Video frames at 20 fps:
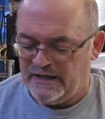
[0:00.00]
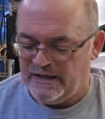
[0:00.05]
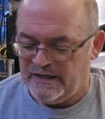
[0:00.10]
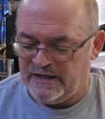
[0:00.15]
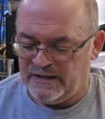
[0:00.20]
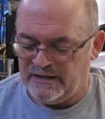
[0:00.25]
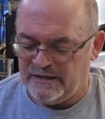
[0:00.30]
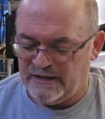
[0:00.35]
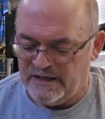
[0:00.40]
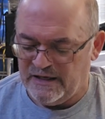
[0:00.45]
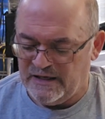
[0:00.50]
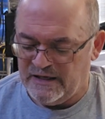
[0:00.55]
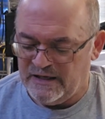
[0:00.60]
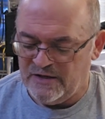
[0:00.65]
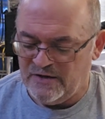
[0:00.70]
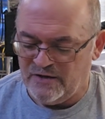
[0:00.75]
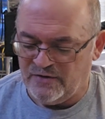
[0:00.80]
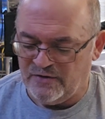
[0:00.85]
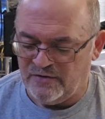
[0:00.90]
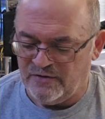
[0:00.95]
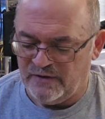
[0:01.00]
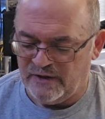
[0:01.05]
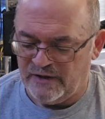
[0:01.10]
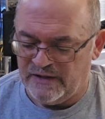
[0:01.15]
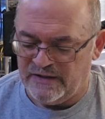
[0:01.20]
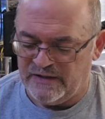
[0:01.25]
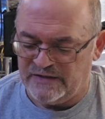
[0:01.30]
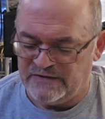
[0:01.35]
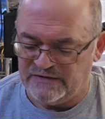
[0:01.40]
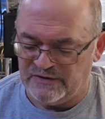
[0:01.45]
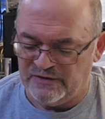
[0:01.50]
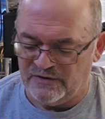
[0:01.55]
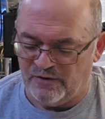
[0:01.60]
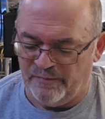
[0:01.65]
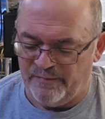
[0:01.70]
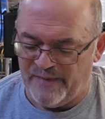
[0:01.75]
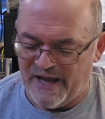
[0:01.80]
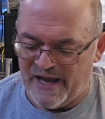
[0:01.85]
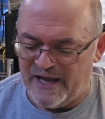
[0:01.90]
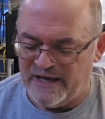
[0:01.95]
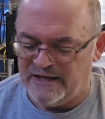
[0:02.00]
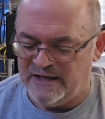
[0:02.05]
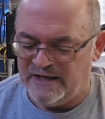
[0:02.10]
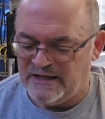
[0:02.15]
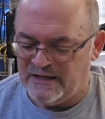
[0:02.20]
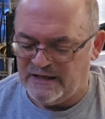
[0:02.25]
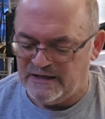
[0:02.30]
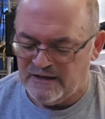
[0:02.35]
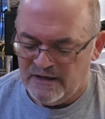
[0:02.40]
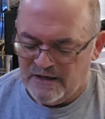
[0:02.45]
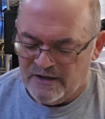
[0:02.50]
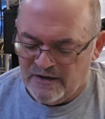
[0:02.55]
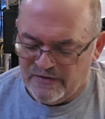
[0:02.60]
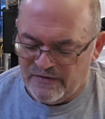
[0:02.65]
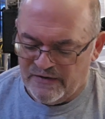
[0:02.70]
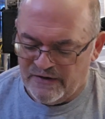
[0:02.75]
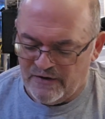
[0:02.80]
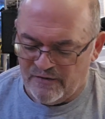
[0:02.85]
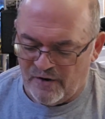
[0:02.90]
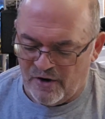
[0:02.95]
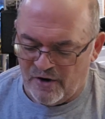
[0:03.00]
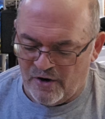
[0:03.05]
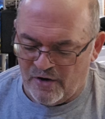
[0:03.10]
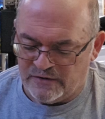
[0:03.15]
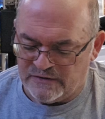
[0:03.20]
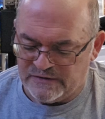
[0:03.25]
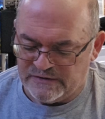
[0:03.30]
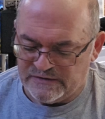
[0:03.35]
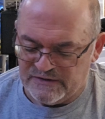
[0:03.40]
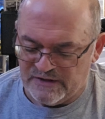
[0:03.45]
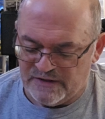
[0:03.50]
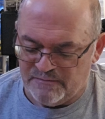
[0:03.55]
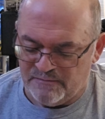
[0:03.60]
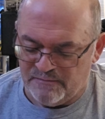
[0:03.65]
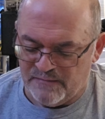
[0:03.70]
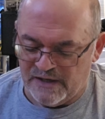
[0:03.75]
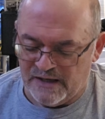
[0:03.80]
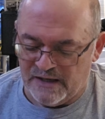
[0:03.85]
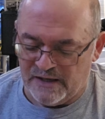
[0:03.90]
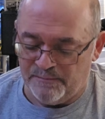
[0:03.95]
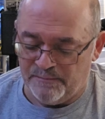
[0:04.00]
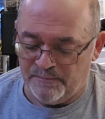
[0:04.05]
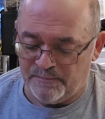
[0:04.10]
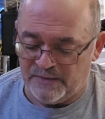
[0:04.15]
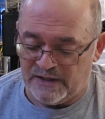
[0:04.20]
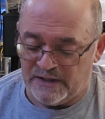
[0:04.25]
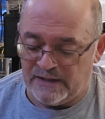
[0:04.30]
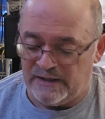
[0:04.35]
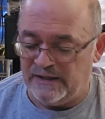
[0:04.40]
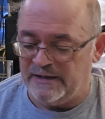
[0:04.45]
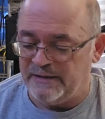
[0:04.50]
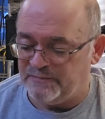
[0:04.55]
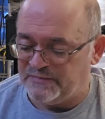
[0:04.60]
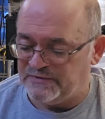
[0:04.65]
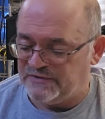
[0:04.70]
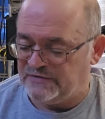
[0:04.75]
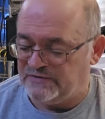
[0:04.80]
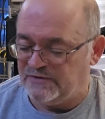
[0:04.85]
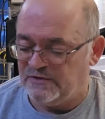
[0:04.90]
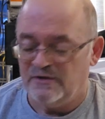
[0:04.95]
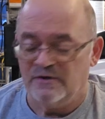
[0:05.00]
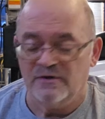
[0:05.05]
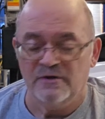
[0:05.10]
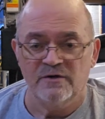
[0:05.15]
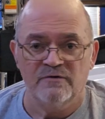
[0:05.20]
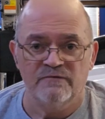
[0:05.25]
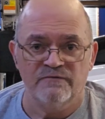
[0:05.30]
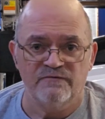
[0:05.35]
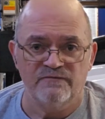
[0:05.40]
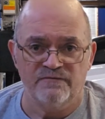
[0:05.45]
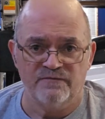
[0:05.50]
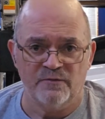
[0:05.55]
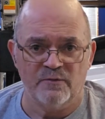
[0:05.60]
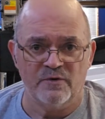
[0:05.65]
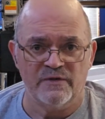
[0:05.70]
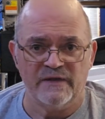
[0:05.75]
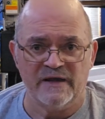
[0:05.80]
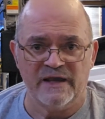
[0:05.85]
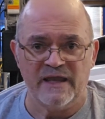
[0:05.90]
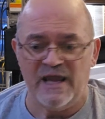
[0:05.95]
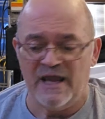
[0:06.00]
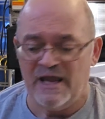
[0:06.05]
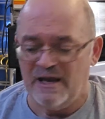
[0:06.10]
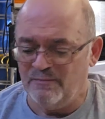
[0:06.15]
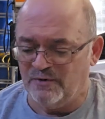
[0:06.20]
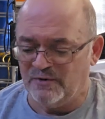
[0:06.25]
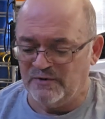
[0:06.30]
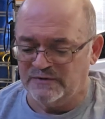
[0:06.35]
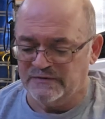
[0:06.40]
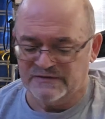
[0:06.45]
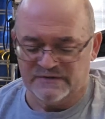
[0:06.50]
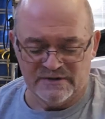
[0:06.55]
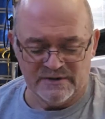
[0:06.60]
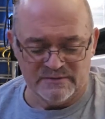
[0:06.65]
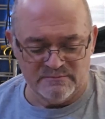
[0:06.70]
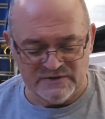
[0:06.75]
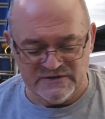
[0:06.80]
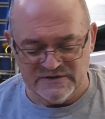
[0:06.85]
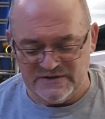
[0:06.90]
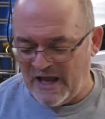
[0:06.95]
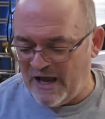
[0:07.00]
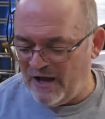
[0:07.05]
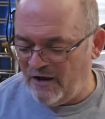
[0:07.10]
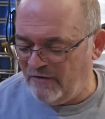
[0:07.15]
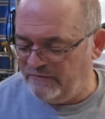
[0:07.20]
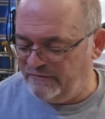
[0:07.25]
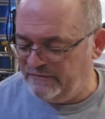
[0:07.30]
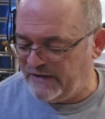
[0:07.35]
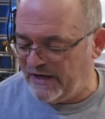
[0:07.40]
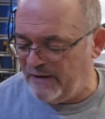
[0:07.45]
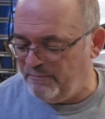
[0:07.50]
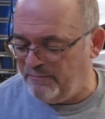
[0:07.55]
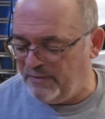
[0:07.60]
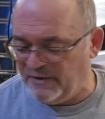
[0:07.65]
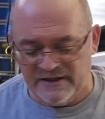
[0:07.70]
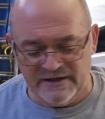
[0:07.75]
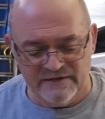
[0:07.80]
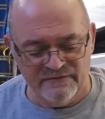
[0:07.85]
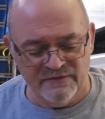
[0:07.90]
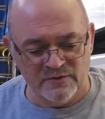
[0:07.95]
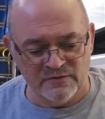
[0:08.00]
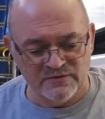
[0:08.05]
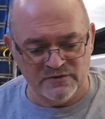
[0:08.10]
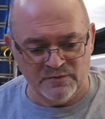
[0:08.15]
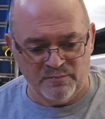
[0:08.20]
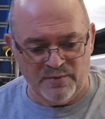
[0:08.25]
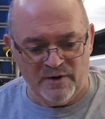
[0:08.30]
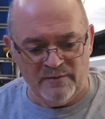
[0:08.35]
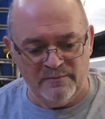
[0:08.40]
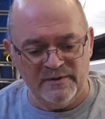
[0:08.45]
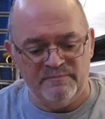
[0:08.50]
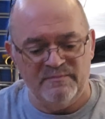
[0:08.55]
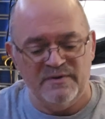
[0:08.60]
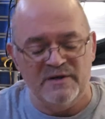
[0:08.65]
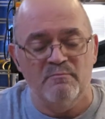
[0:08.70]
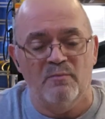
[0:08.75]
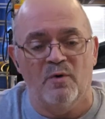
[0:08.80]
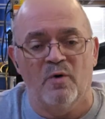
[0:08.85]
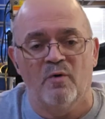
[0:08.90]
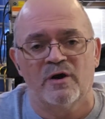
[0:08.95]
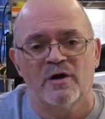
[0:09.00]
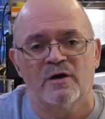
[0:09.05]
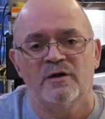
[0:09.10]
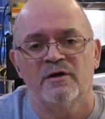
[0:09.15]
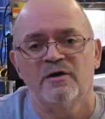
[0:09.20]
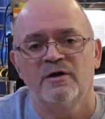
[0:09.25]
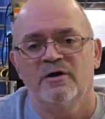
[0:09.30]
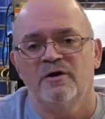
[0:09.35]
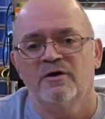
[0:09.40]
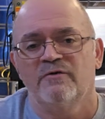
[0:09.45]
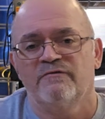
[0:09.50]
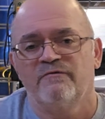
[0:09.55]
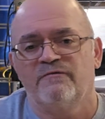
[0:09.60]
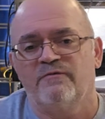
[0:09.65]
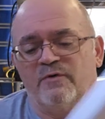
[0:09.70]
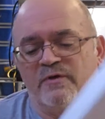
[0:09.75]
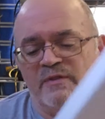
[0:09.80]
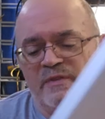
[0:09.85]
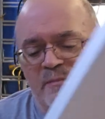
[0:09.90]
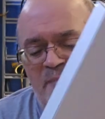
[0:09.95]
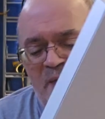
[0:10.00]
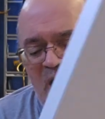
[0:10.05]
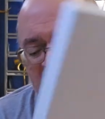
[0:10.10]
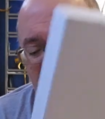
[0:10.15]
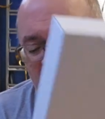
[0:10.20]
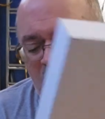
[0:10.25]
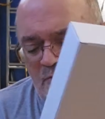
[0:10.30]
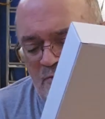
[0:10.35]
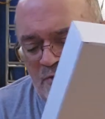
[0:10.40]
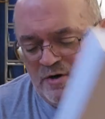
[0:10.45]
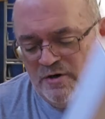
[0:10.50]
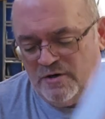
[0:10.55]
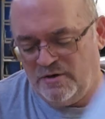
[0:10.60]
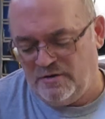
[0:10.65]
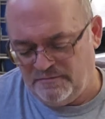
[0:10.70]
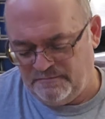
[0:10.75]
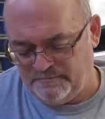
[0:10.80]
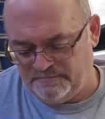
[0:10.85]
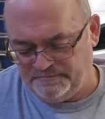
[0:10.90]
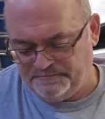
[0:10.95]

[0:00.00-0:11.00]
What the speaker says: In here, in this little baggie, there are some clips for the cables themselves, and I believe those will probably be more for the power.